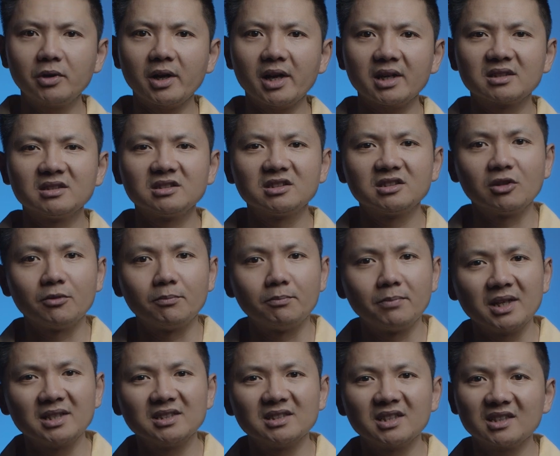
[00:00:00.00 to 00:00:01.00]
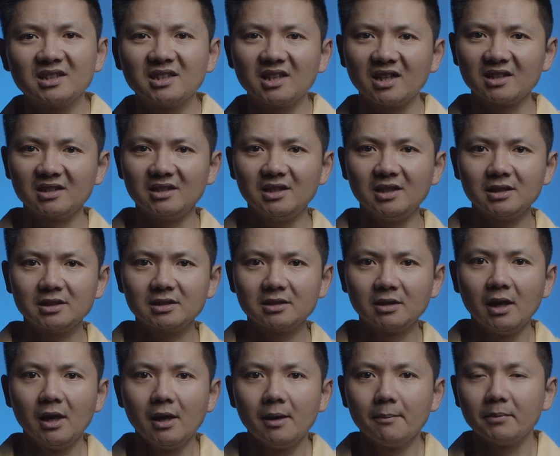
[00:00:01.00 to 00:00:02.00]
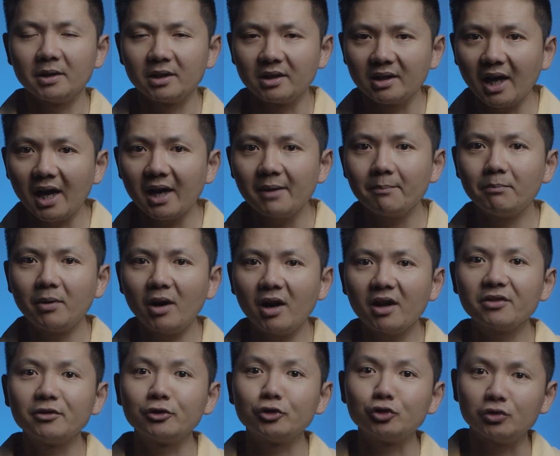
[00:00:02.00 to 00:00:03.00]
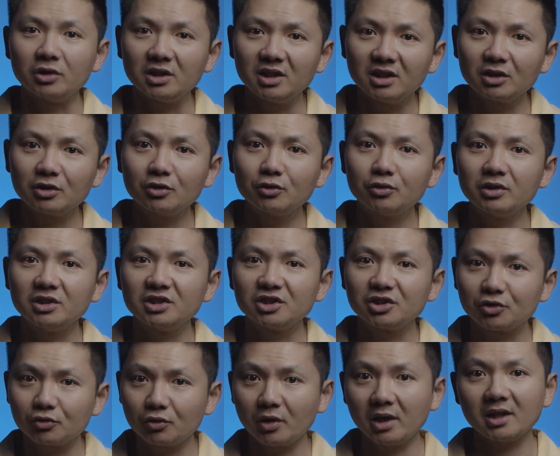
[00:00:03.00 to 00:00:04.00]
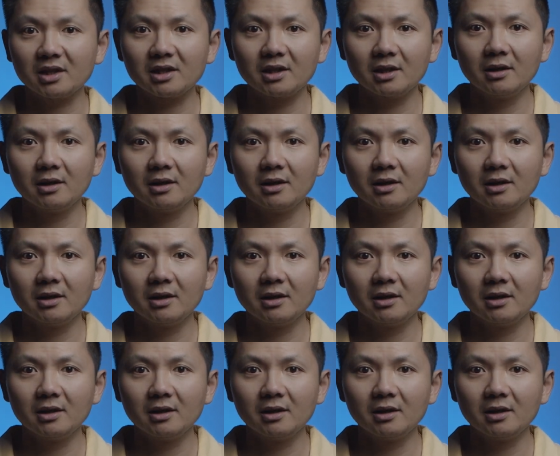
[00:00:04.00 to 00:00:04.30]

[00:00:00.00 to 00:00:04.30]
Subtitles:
practice their basic techniques, but not bother to increase strength,